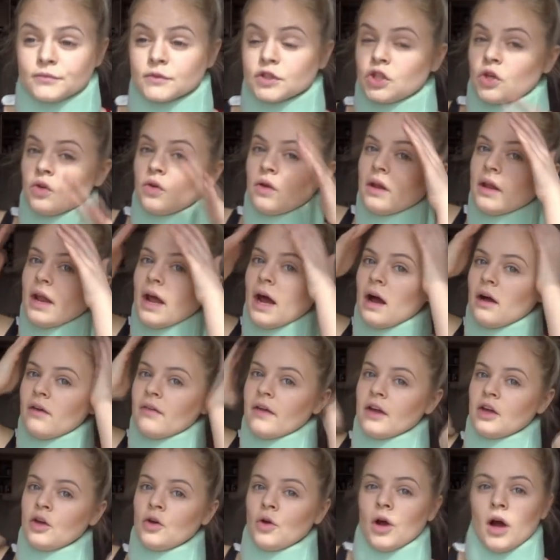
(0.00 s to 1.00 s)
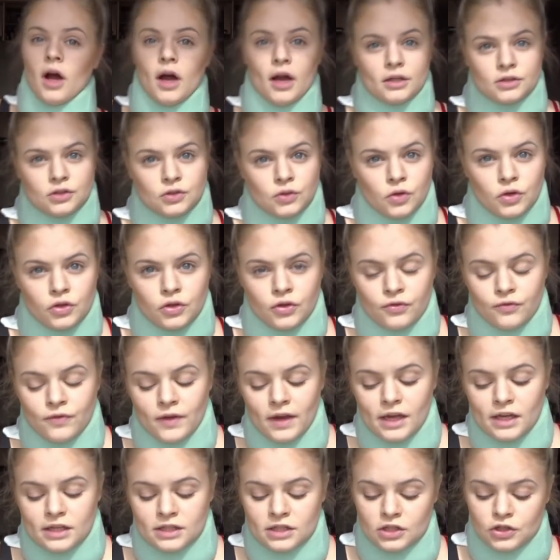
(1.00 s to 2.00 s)
so now that you contoured your
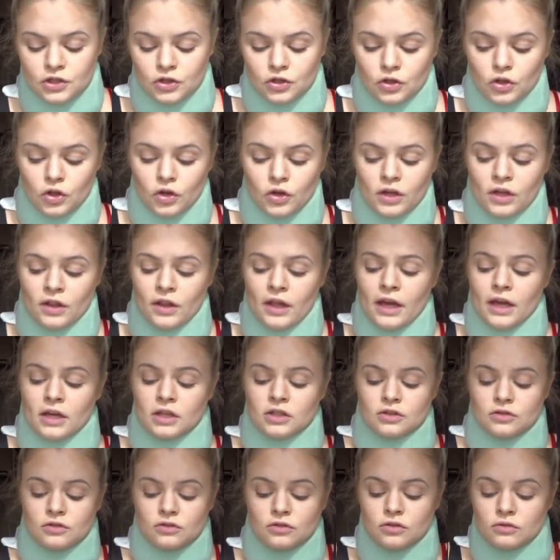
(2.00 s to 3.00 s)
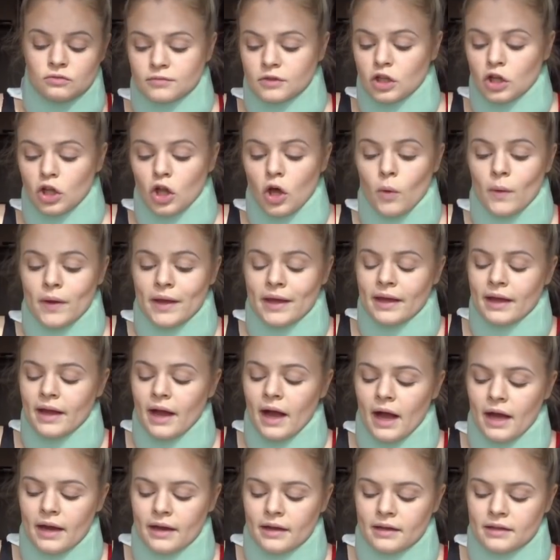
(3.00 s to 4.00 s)
face and you're looking like a glowing
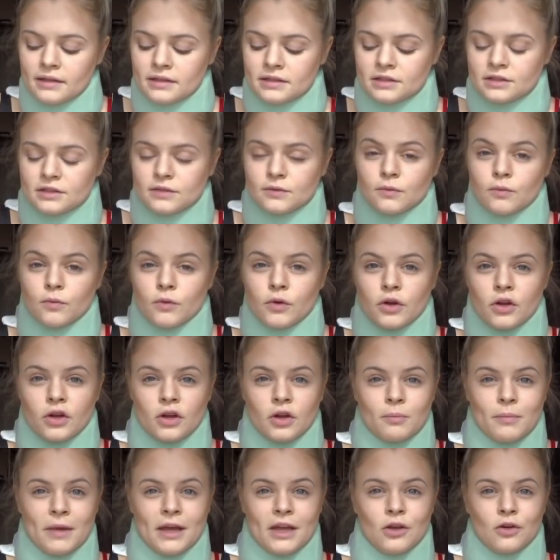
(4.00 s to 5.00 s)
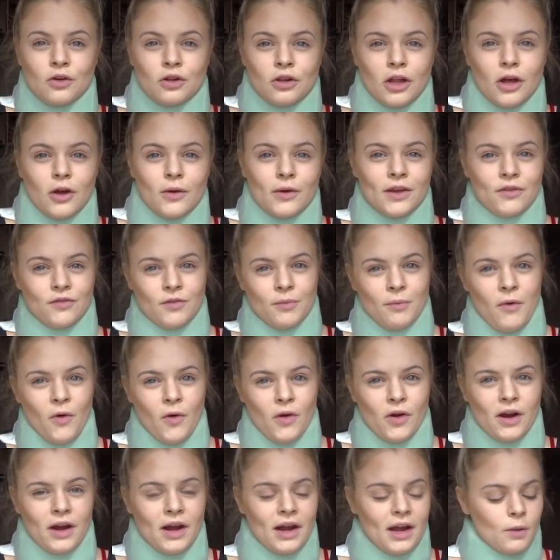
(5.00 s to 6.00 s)
goddess, we're gonna make you glow even
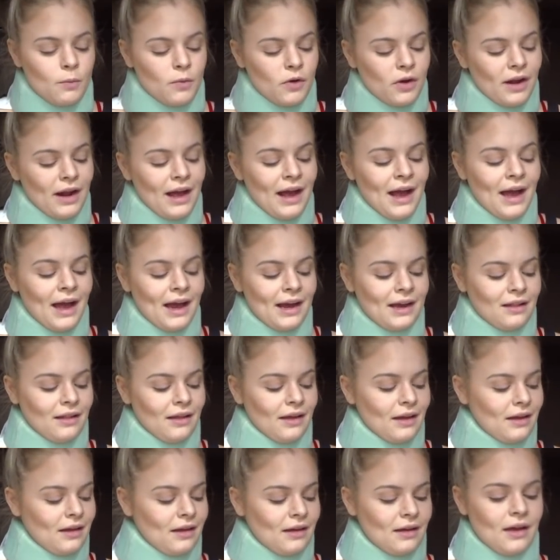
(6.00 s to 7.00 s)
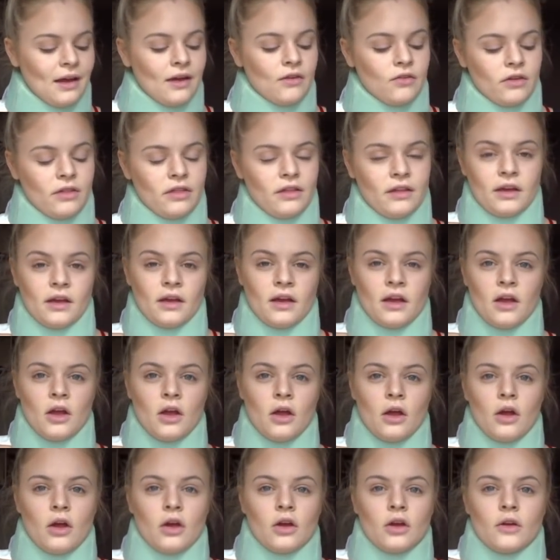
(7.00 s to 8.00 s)
more and we're gonna highlight everything.
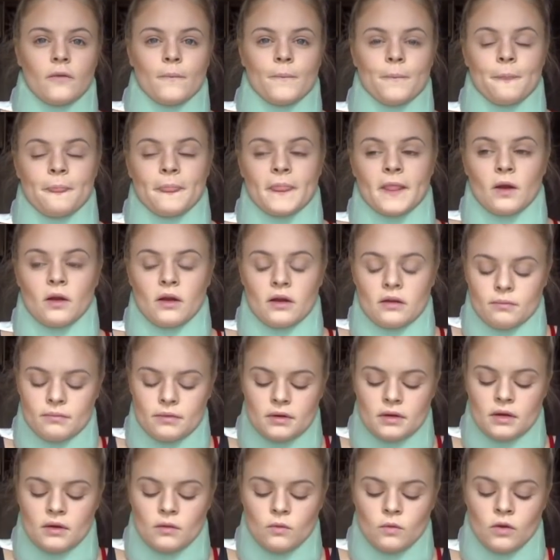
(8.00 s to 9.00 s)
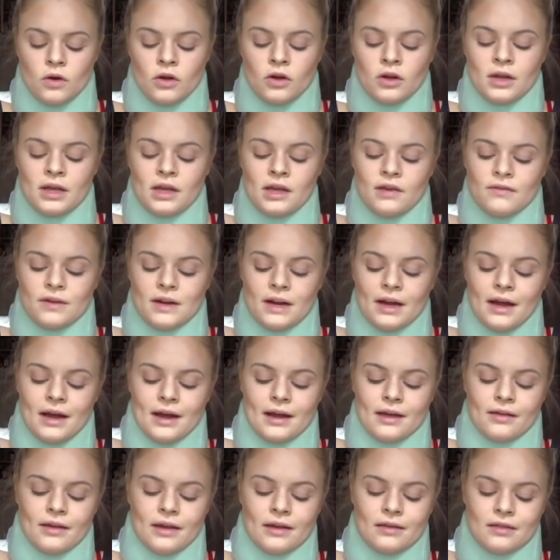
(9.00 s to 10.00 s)
We're gonna even
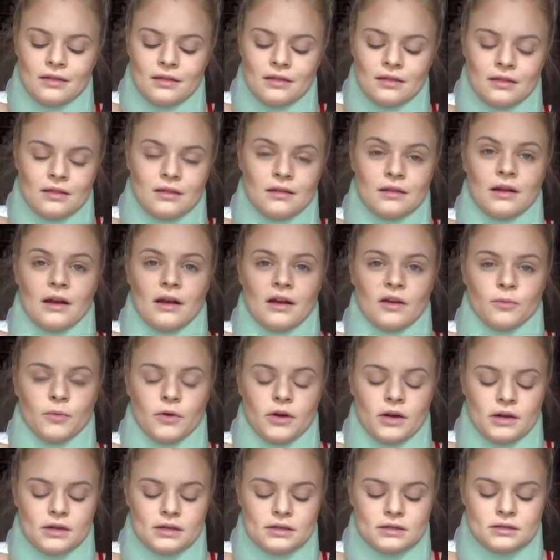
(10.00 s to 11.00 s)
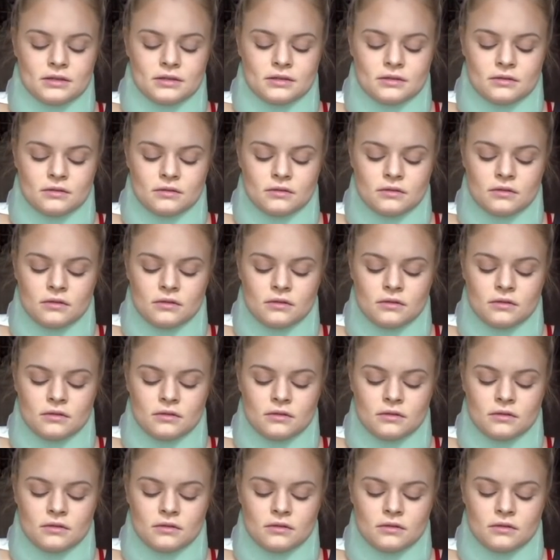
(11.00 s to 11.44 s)
highlight the neck brace.